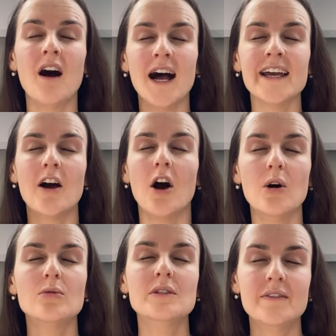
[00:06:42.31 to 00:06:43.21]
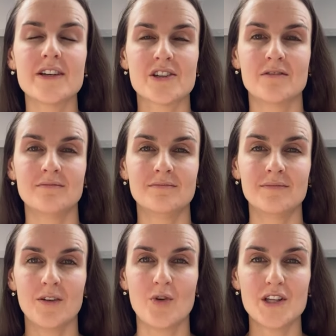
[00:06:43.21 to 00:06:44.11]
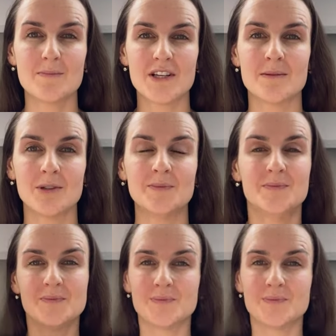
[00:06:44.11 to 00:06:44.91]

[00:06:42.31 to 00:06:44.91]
I hold the vision of what's possible,